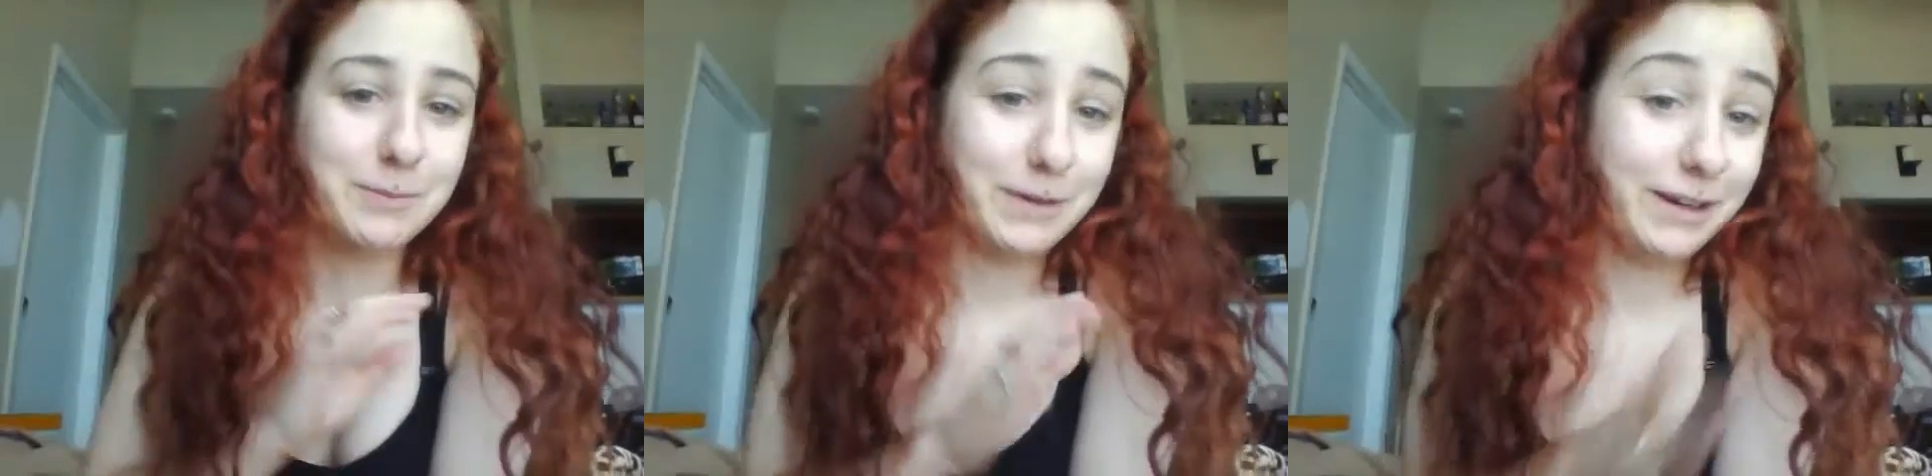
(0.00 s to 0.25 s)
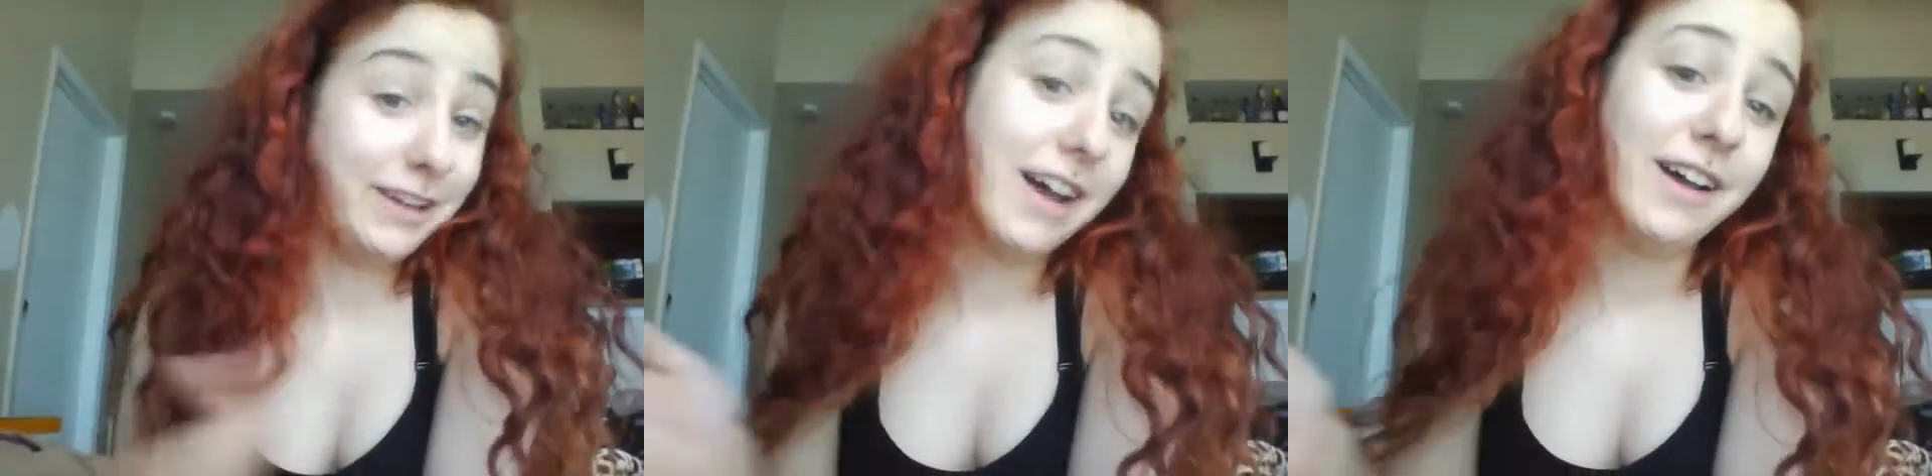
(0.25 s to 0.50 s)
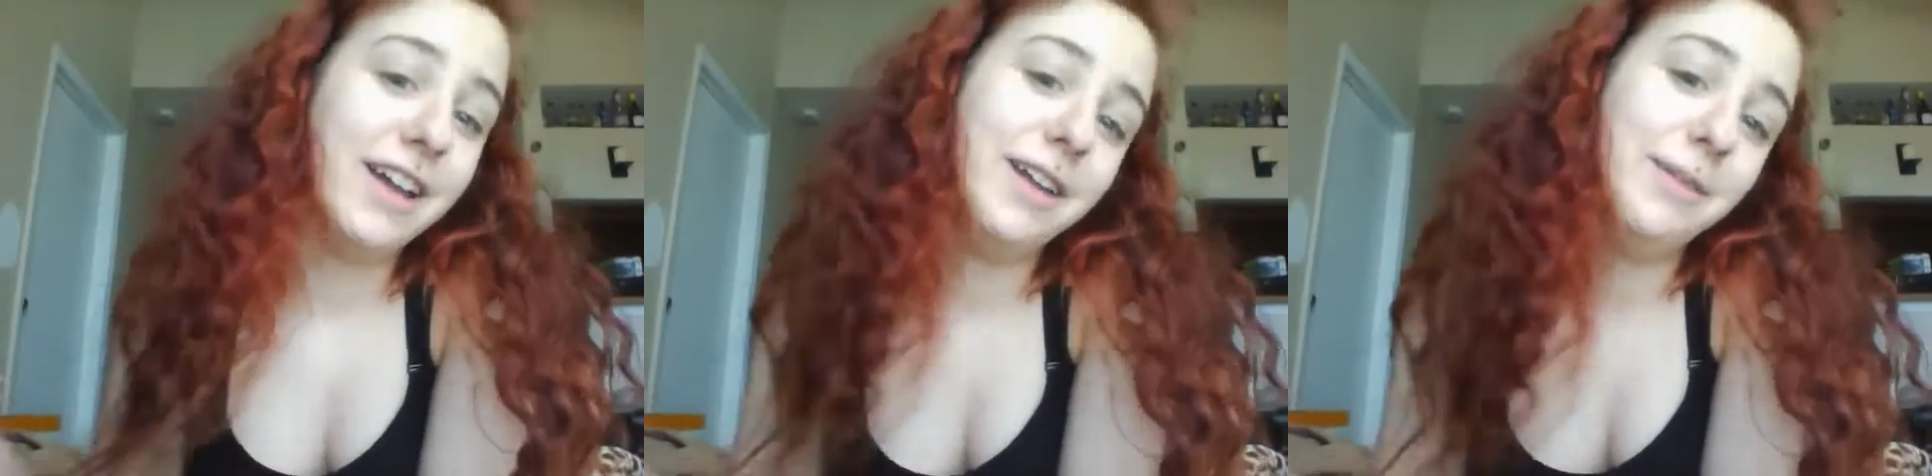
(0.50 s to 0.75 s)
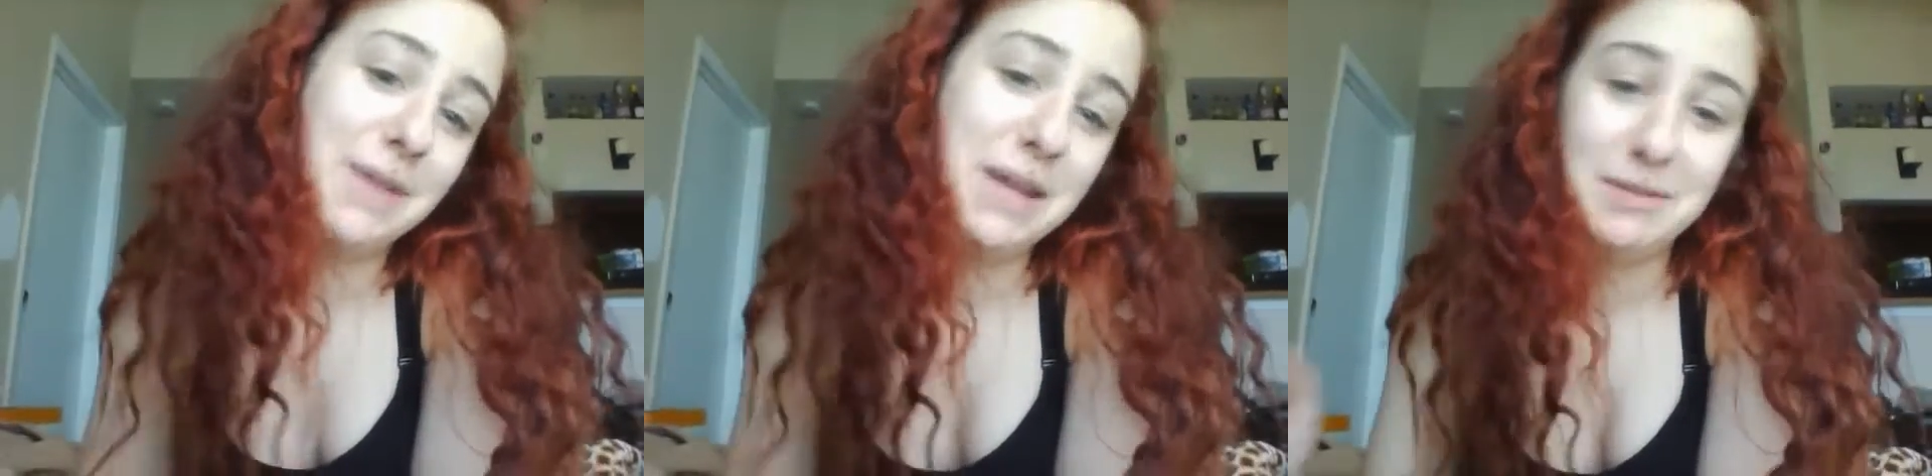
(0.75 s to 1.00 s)
but
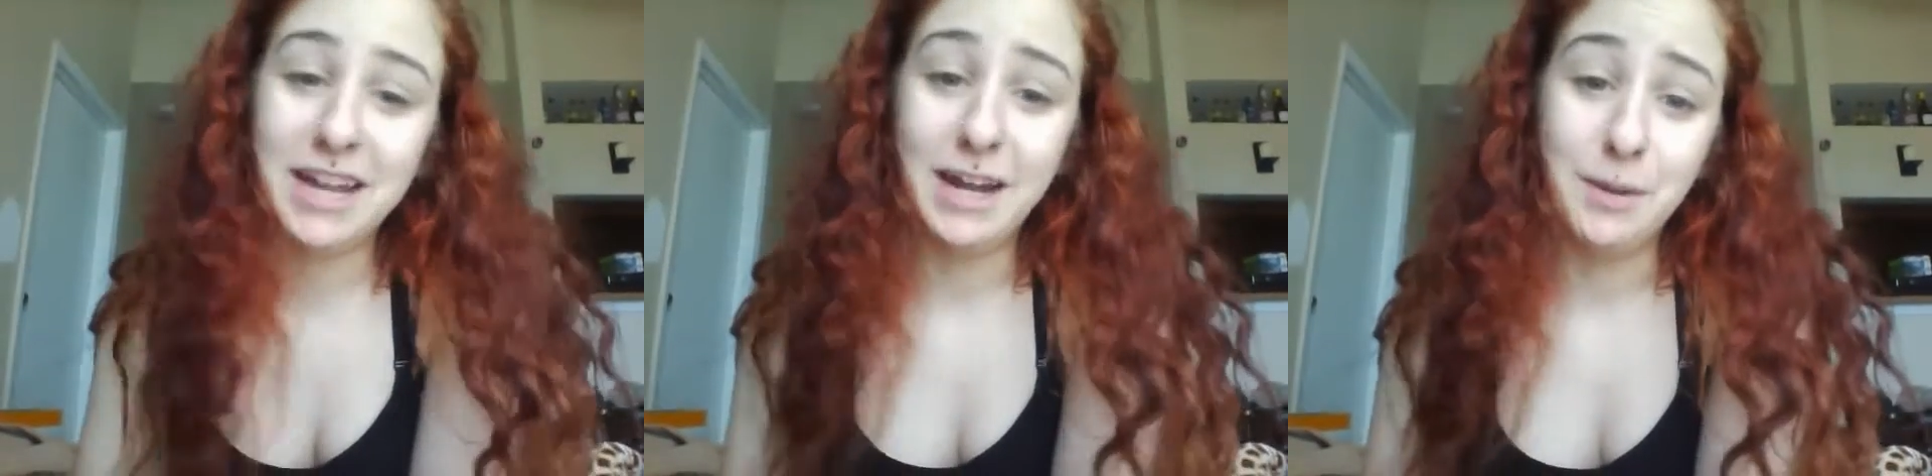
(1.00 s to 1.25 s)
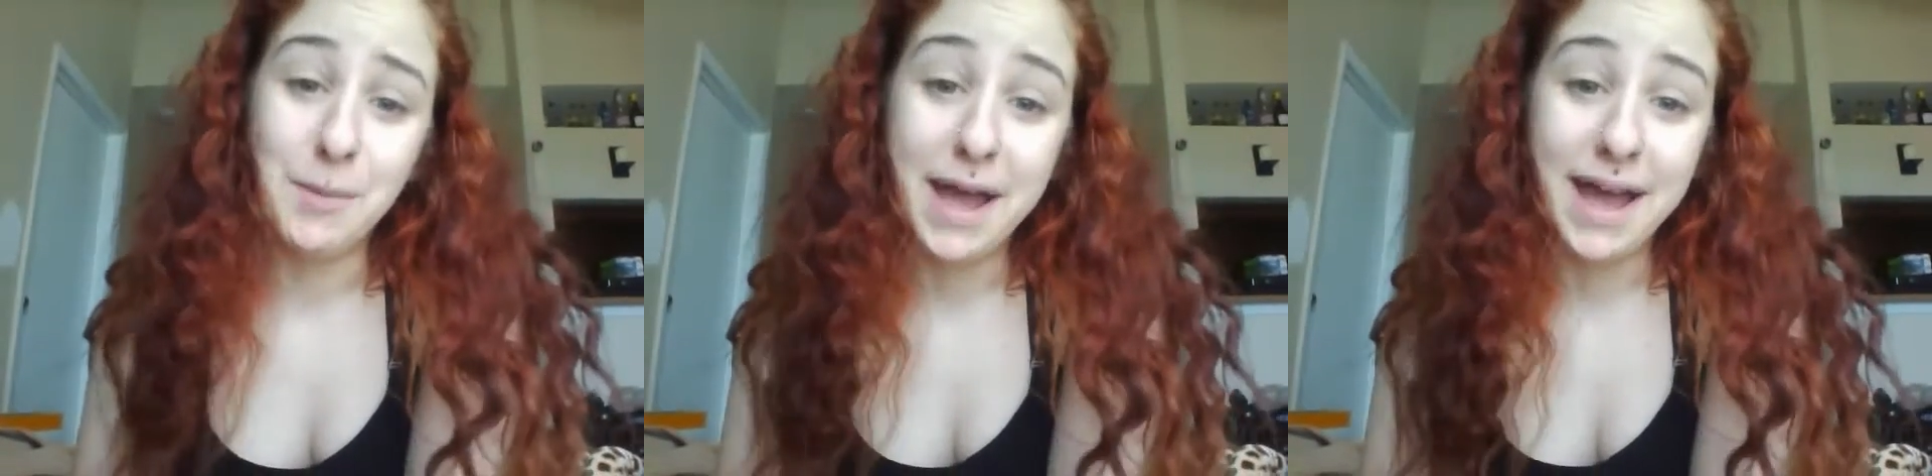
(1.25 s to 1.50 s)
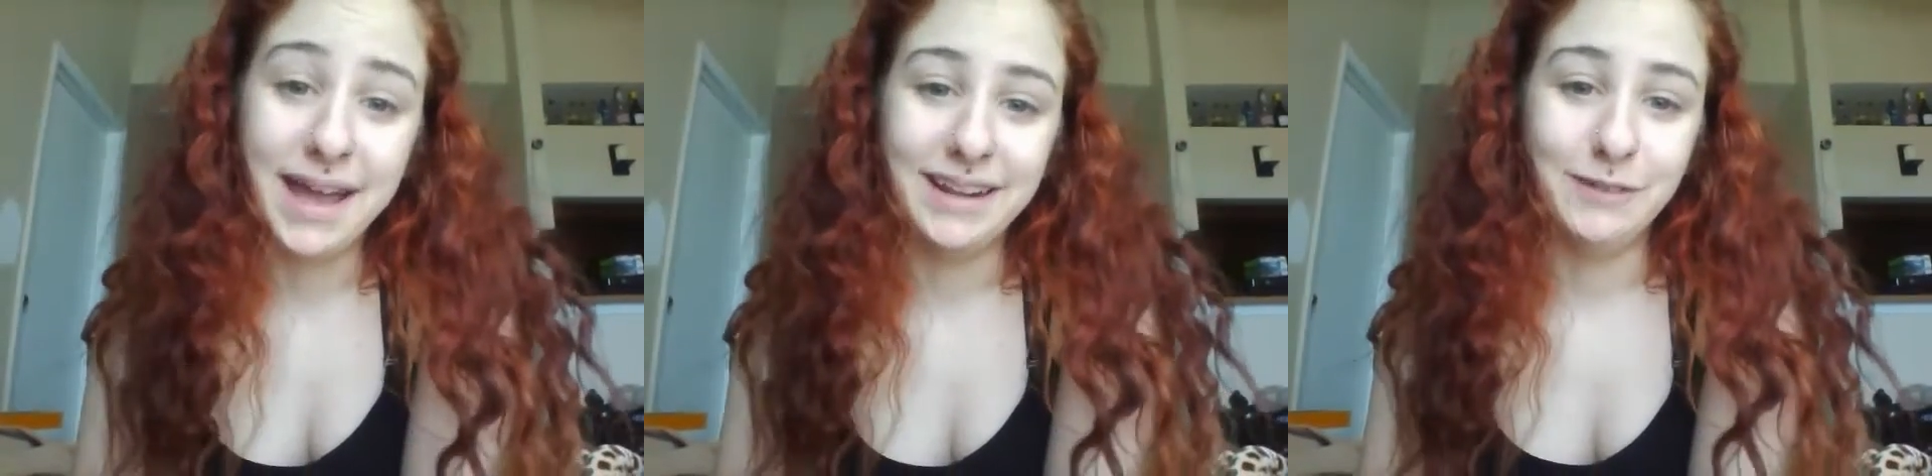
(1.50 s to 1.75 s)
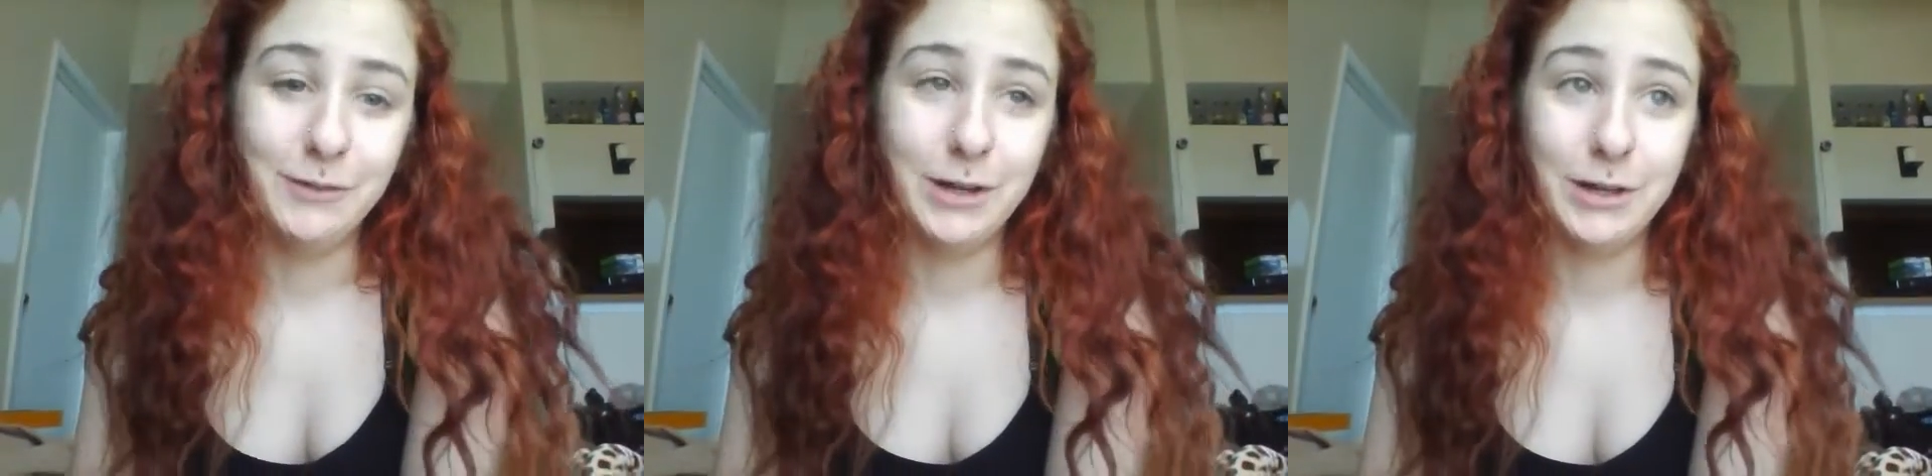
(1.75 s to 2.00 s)
it made me kind of mad,
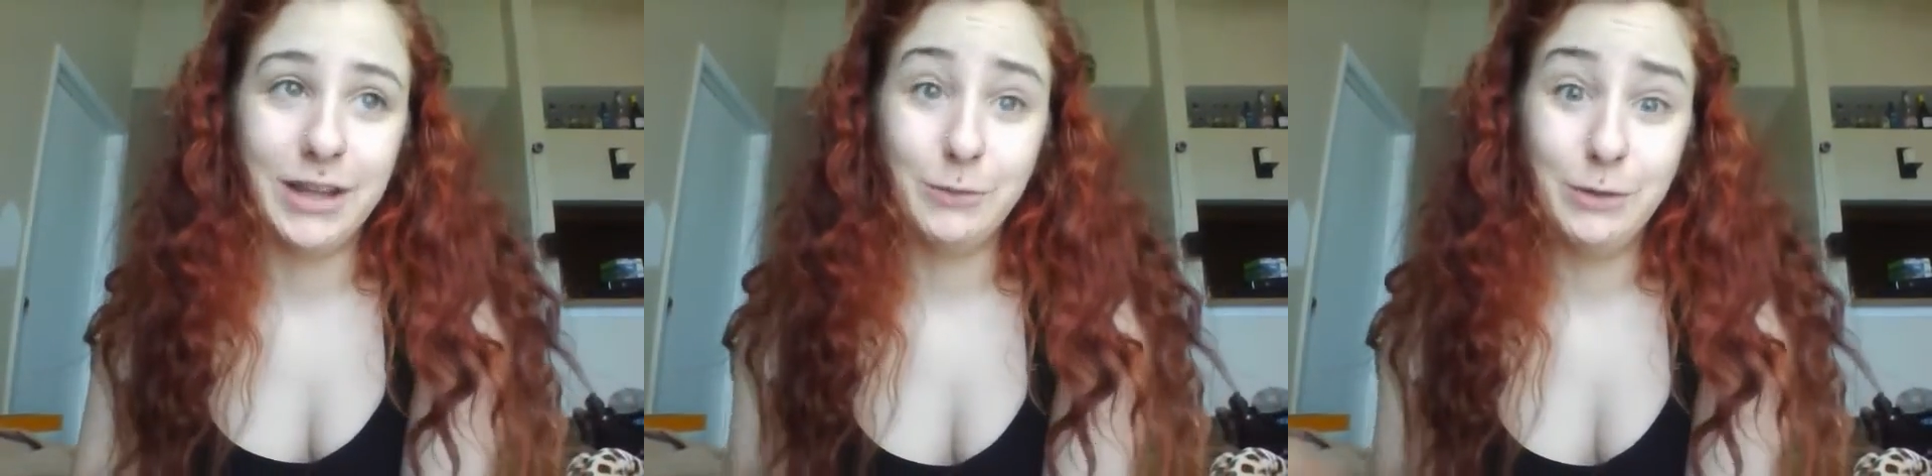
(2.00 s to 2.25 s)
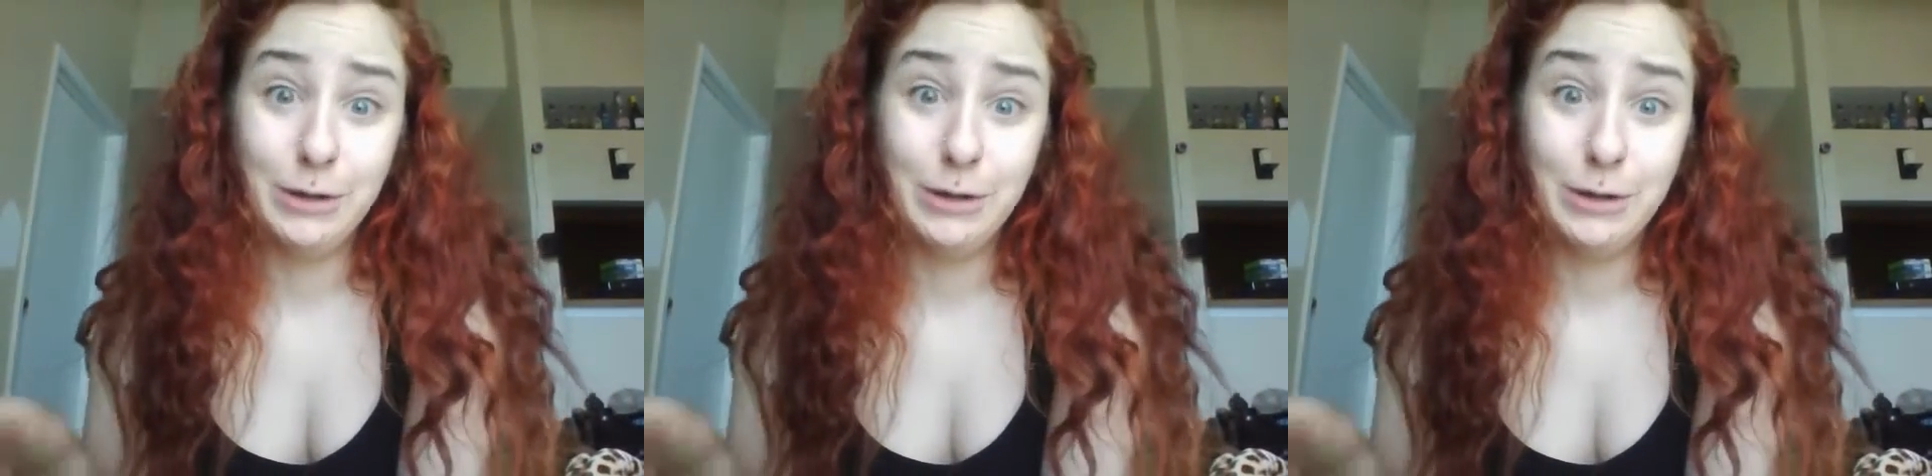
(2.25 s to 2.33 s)
and we were like,